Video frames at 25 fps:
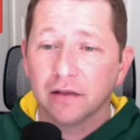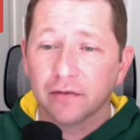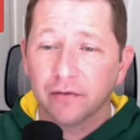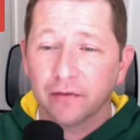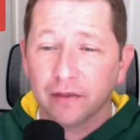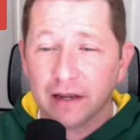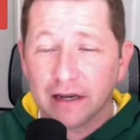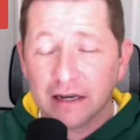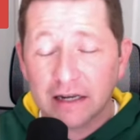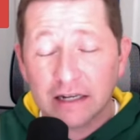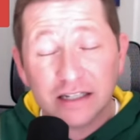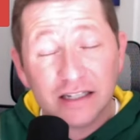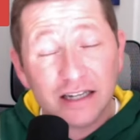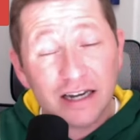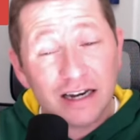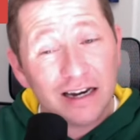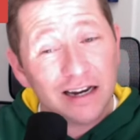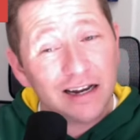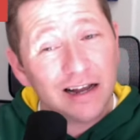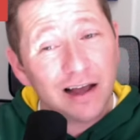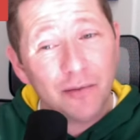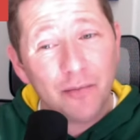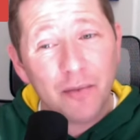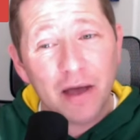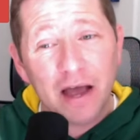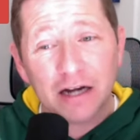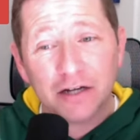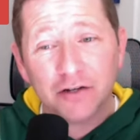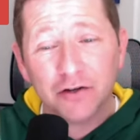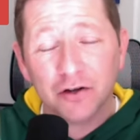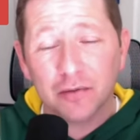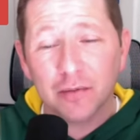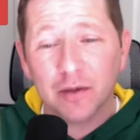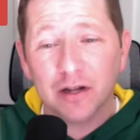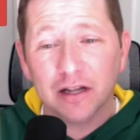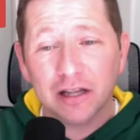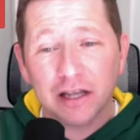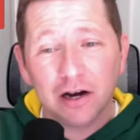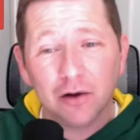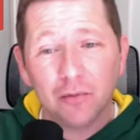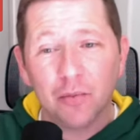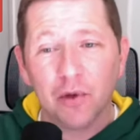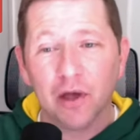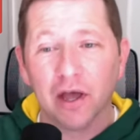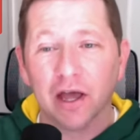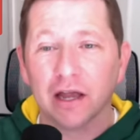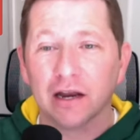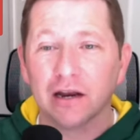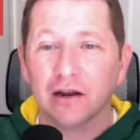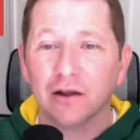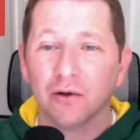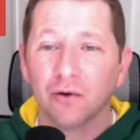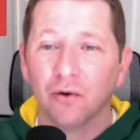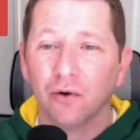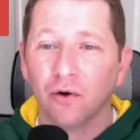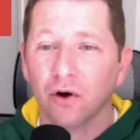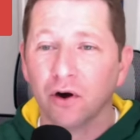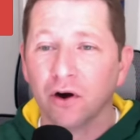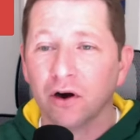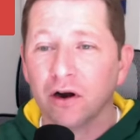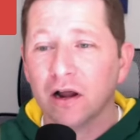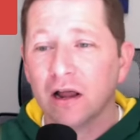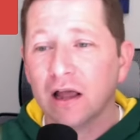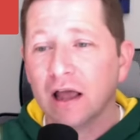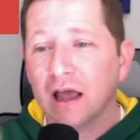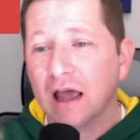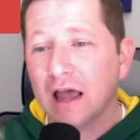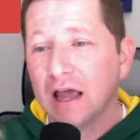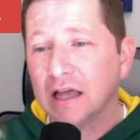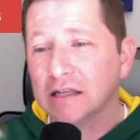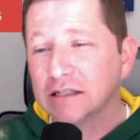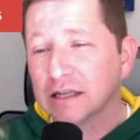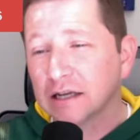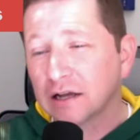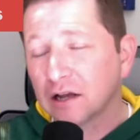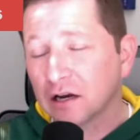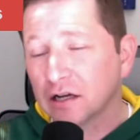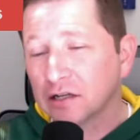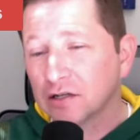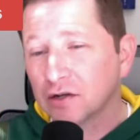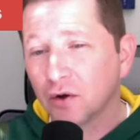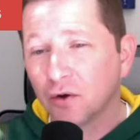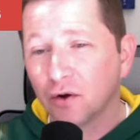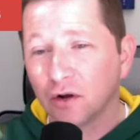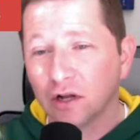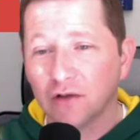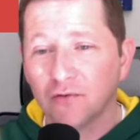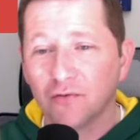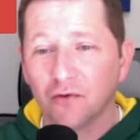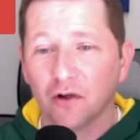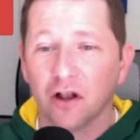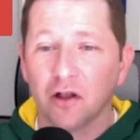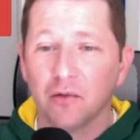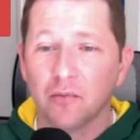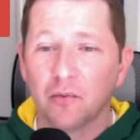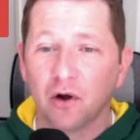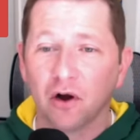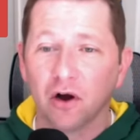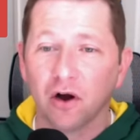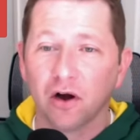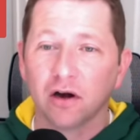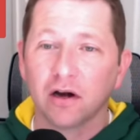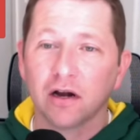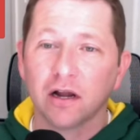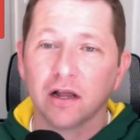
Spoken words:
Then you just need to come back to him a little bit, or hey, is it going to totally fall apart?